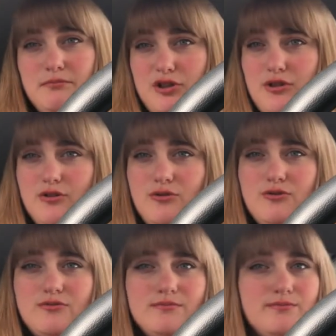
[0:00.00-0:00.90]

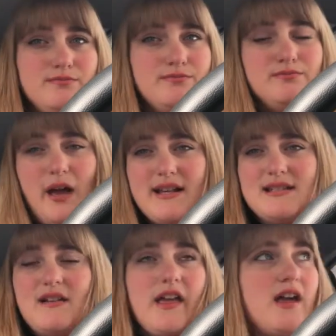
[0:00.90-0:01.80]
blue,
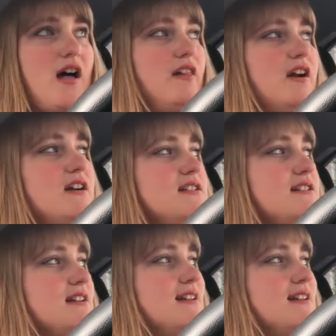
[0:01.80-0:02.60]
pastel-y colors.